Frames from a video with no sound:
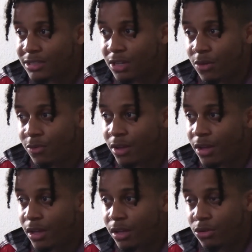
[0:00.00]
yourself,
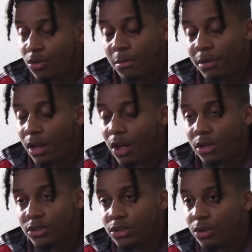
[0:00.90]
you want to be lost.